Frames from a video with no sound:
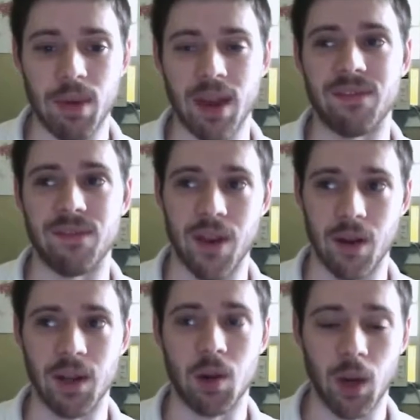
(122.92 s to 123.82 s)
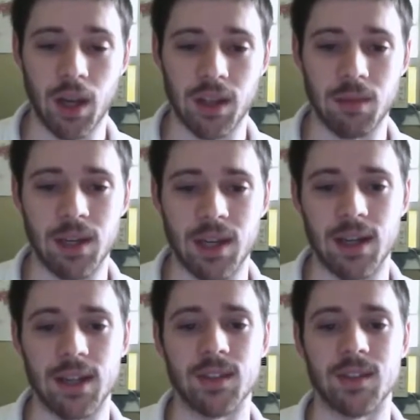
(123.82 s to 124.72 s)
back very quickly
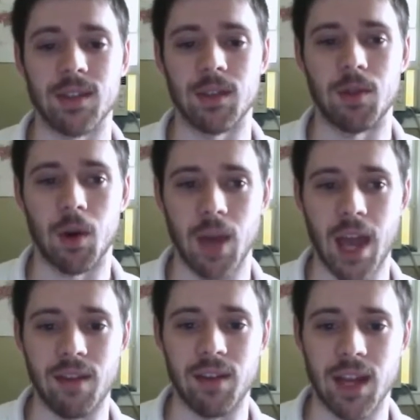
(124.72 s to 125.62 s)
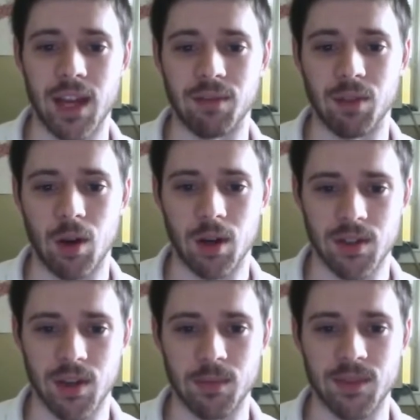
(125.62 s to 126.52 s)
because you don't have any kind of
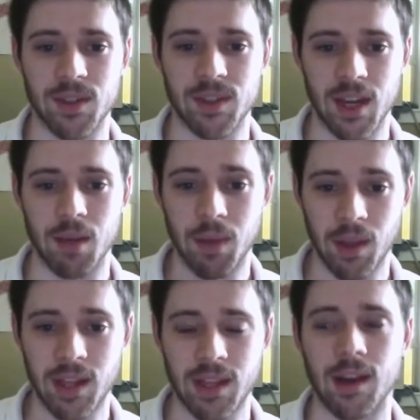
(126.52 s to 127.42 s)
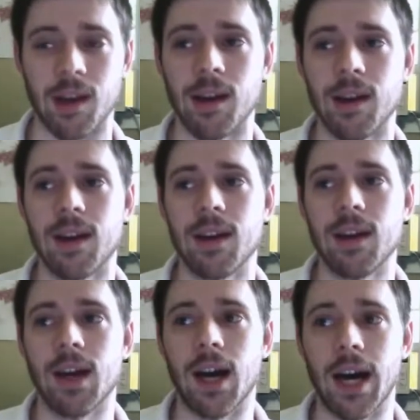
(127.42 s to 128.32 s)
long-term sustainability there.
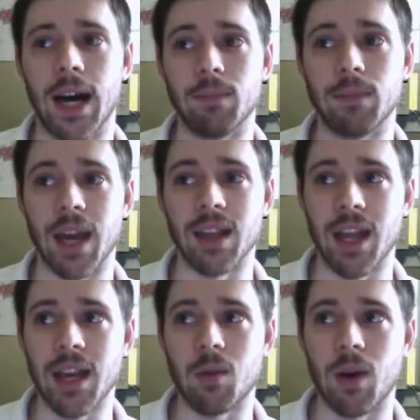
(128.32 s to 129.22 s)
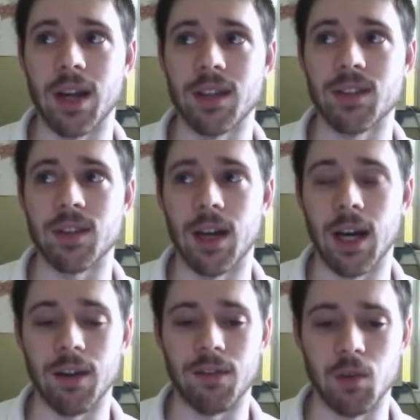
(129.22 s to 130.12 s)
And likewise,
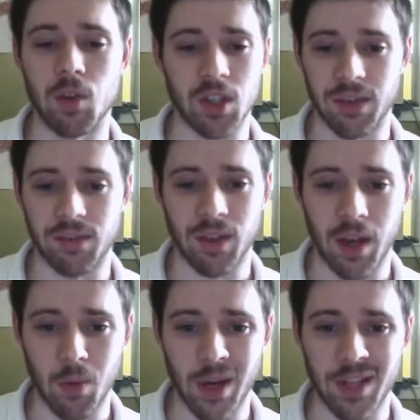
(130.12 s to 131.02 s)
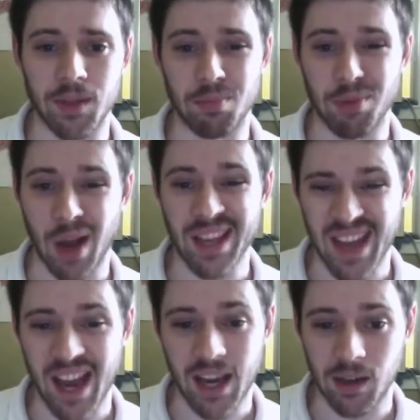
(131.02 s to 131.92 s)
if you just lift a lot of weights, you're probably
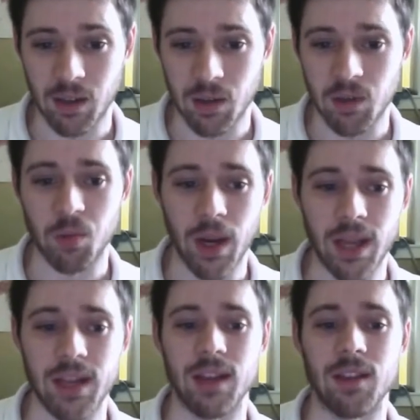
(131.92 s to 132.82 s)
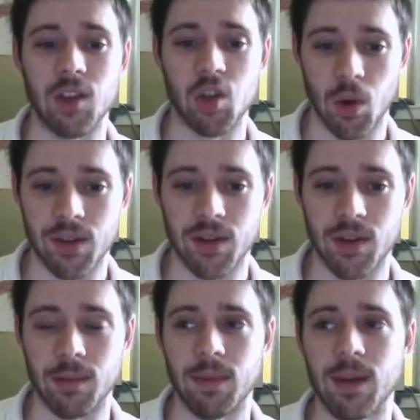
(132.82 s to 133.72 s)
not going to lose weight in the short
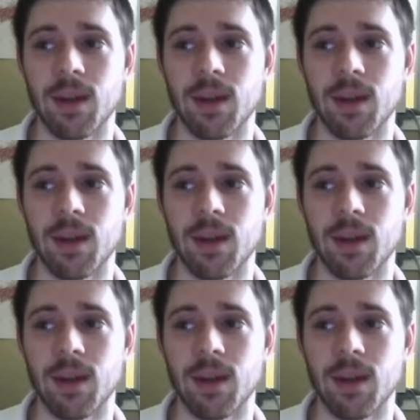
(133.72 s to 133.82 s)
term.